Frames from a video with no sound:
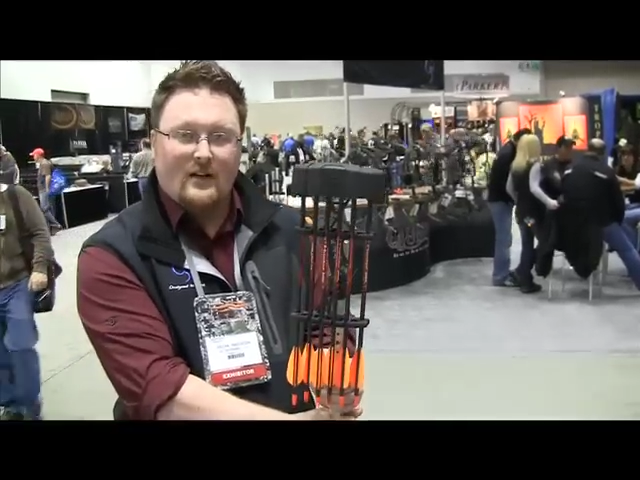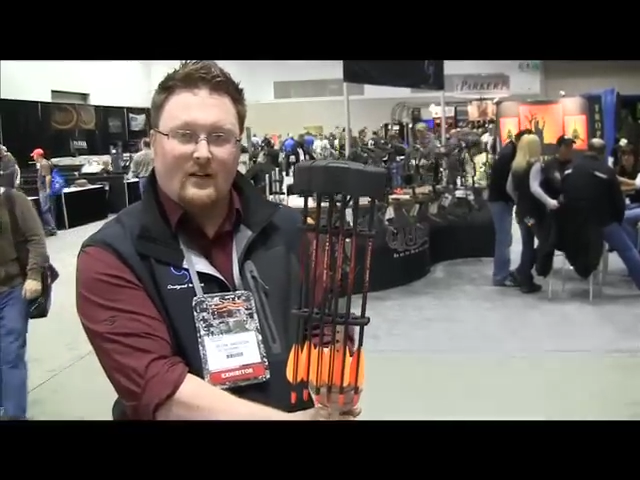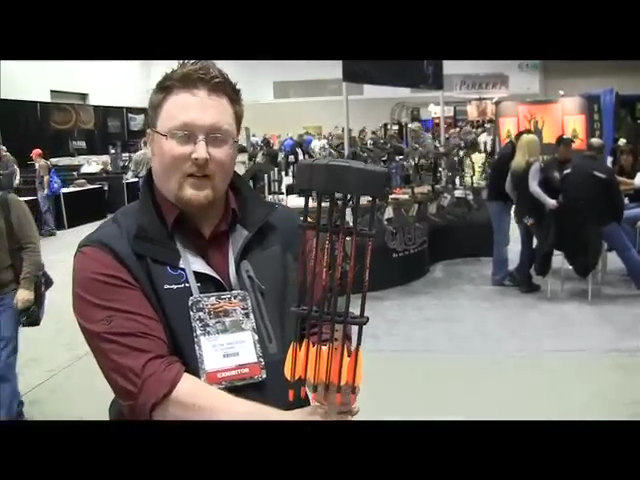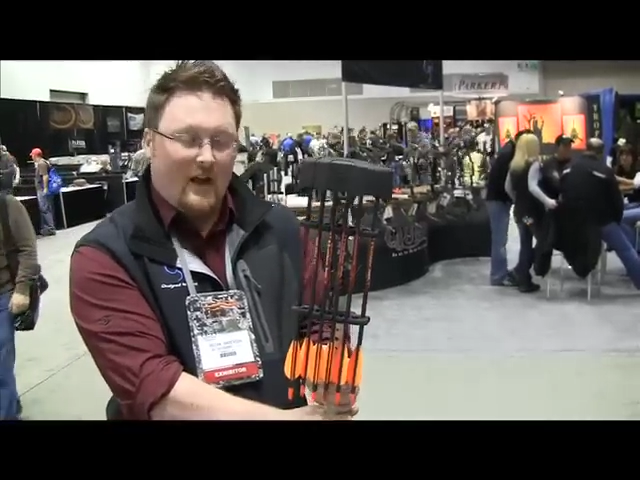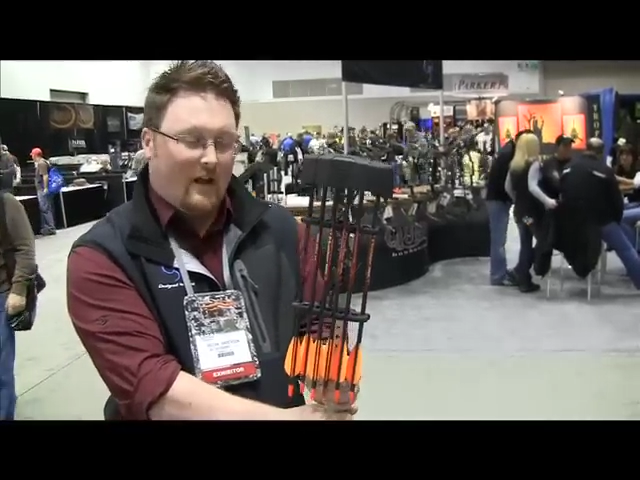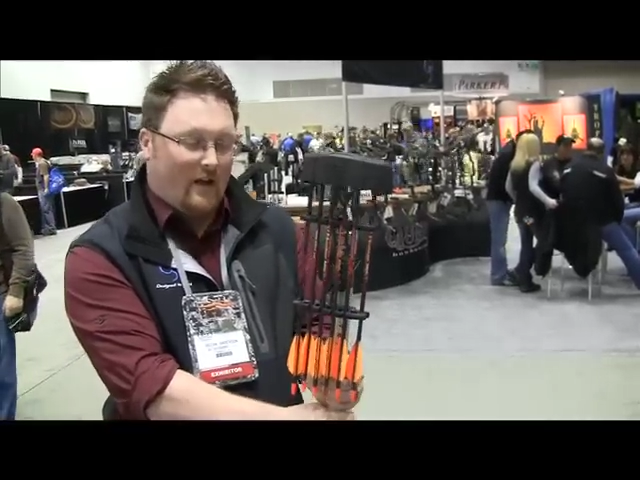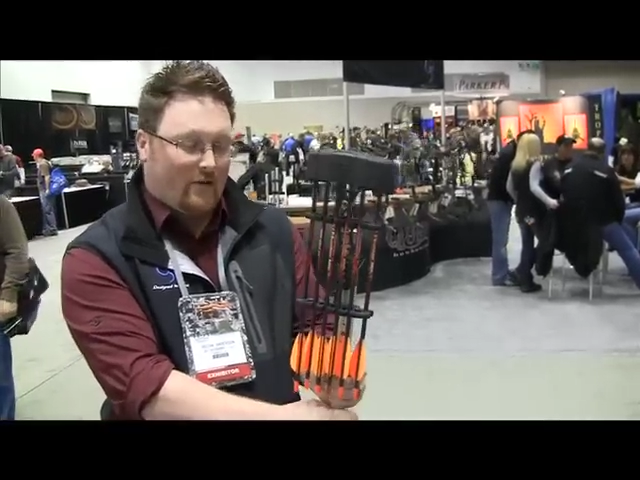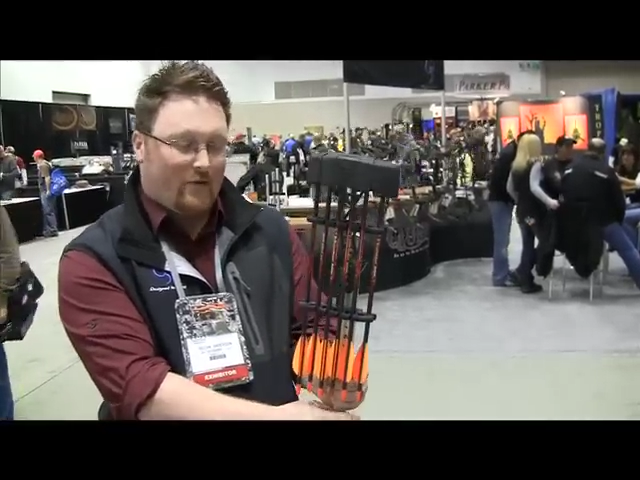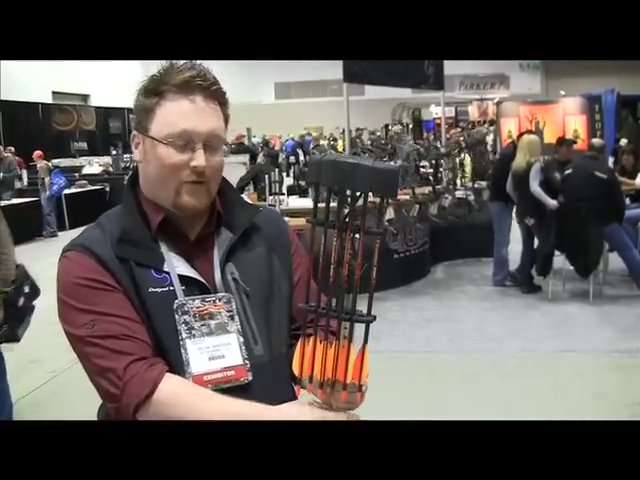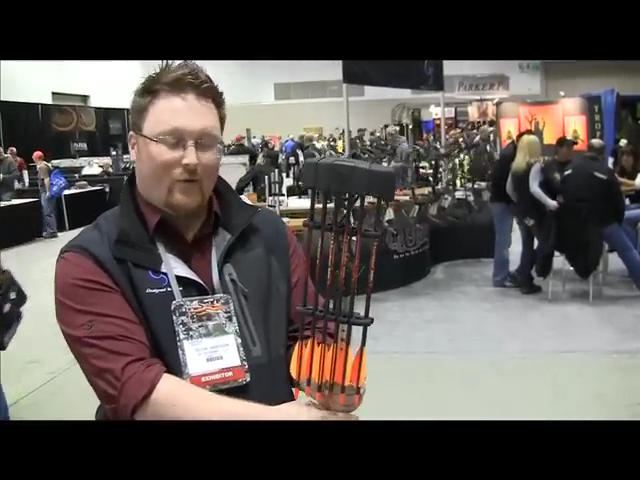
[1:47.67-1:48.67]

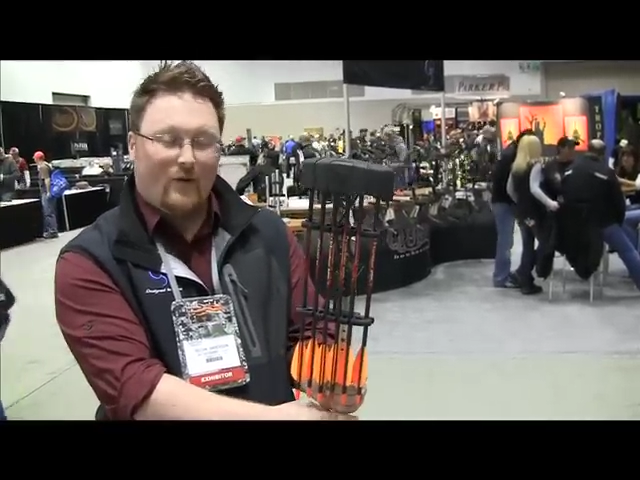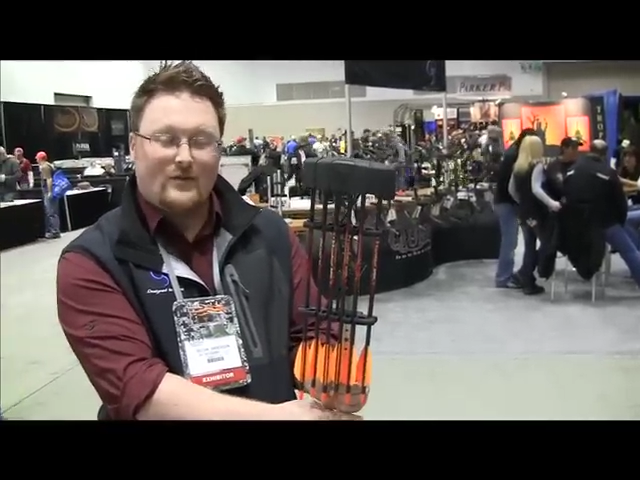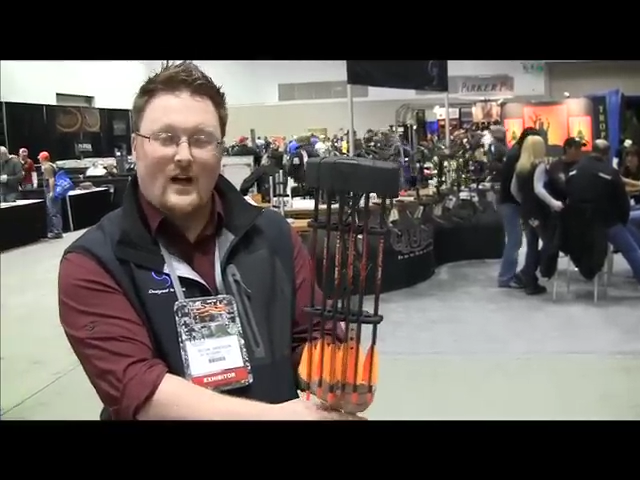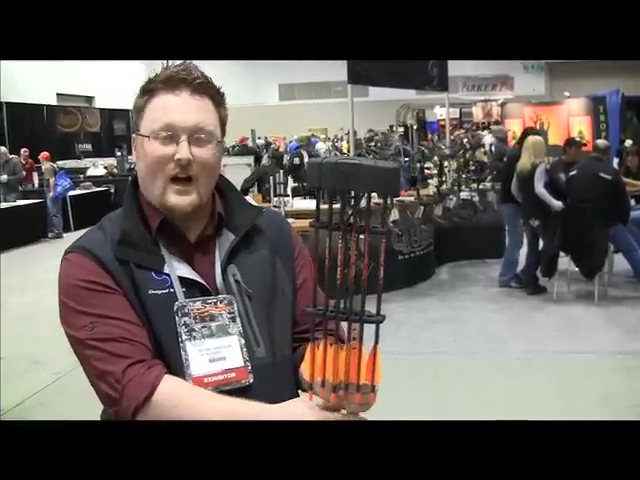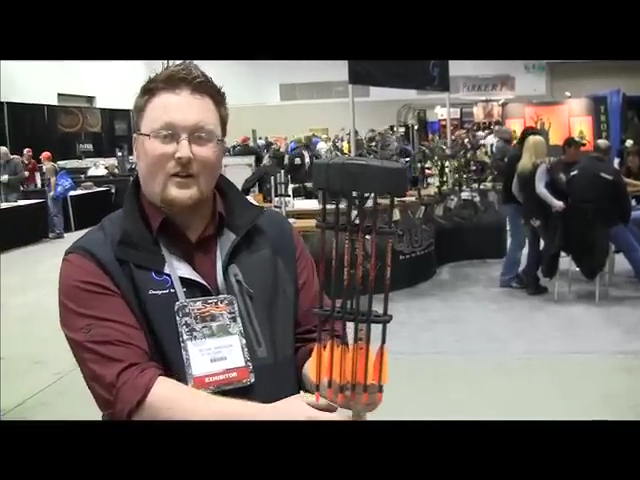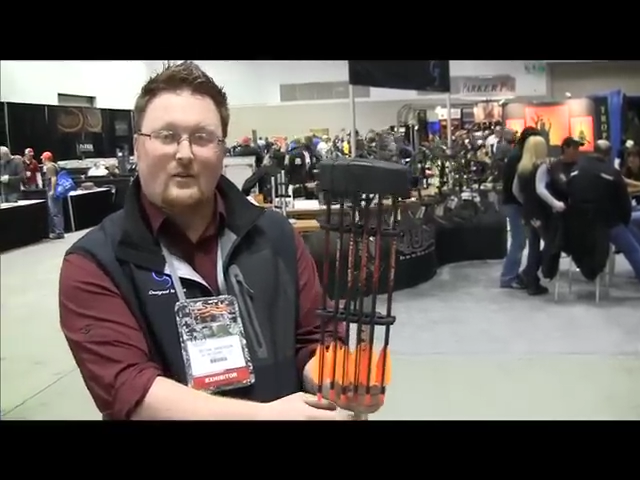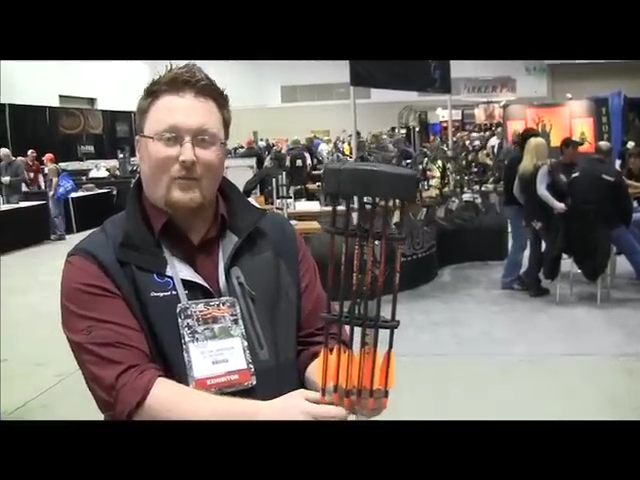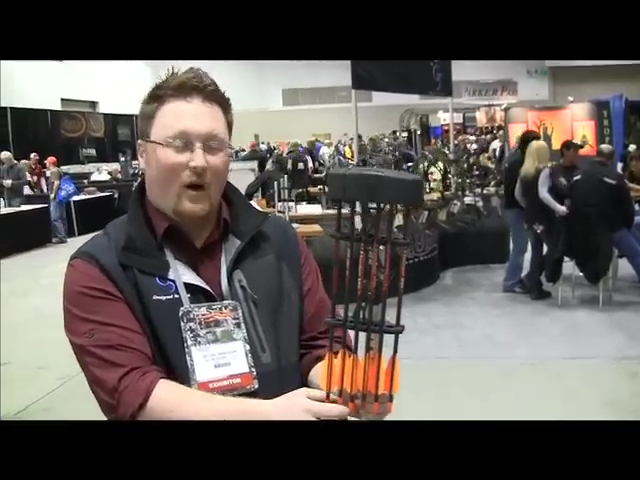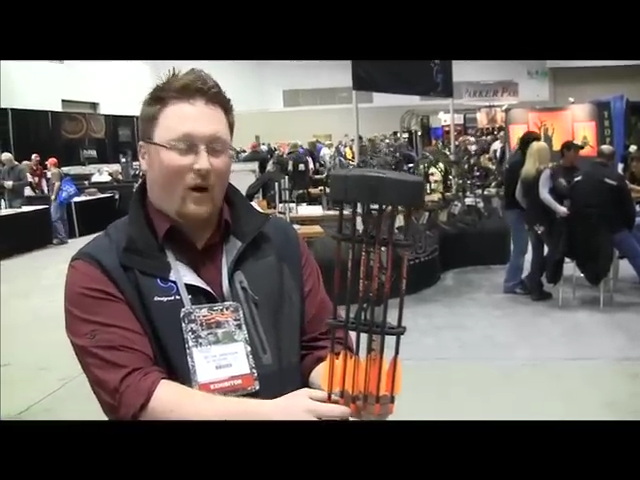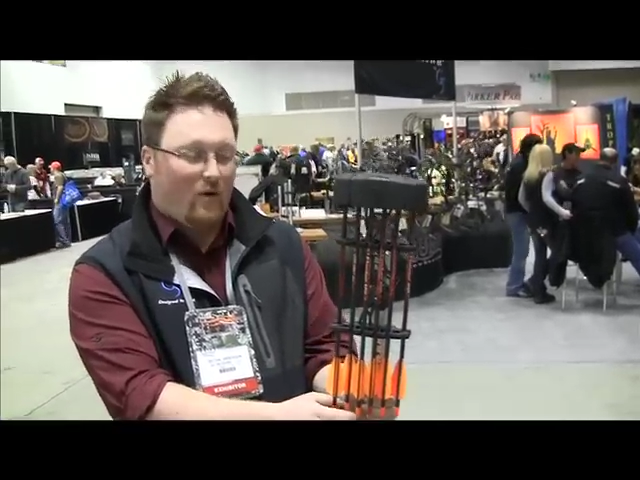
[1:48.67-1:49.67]
uh, the quiver's on your
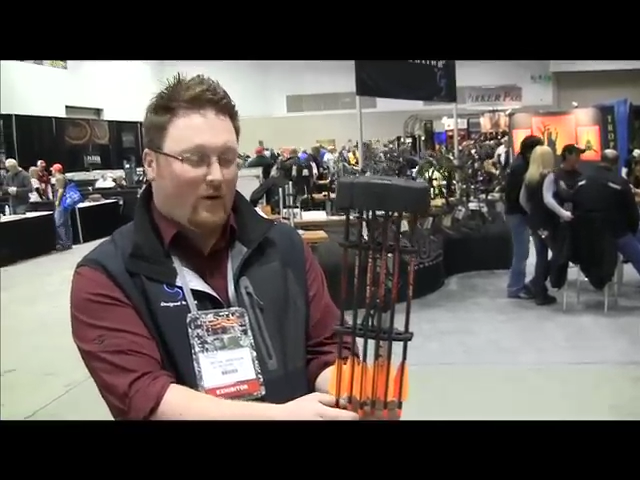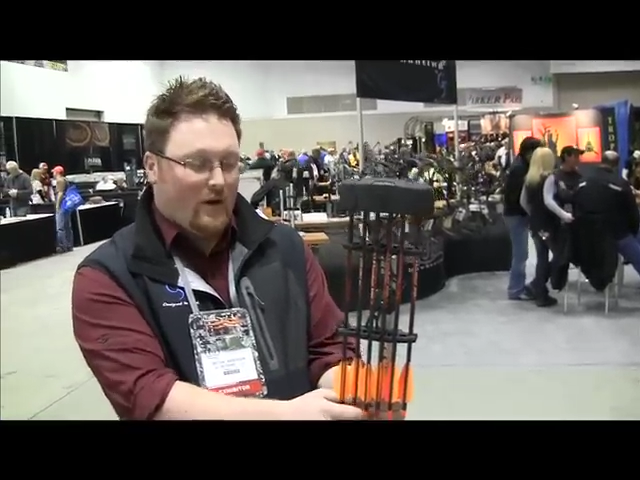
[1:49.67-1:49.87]
bow,